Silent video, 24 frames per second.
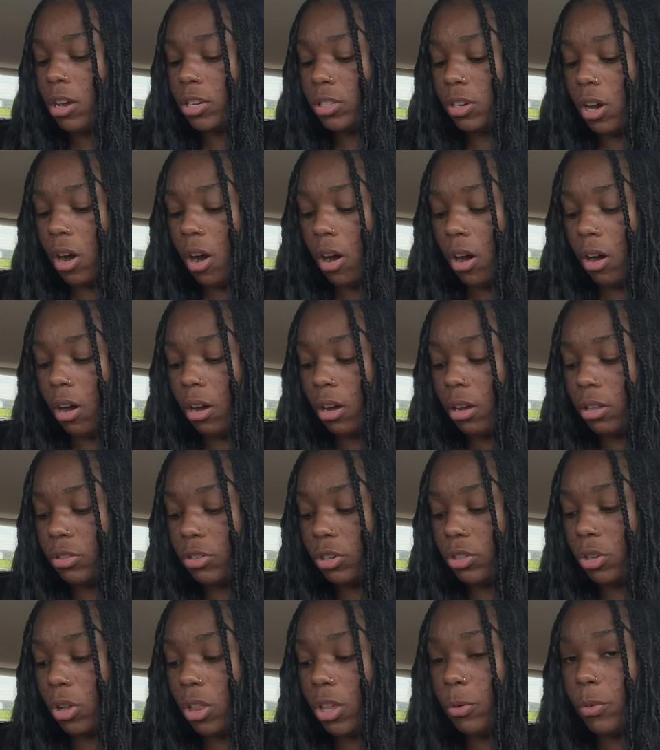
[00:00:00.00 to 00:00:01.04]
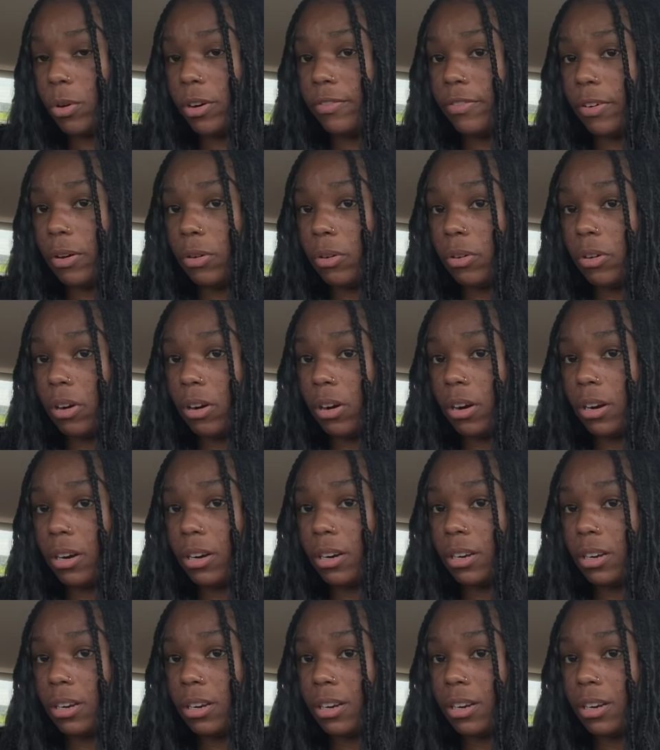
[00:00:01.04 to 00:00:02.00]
Y'all, there's only one photo card.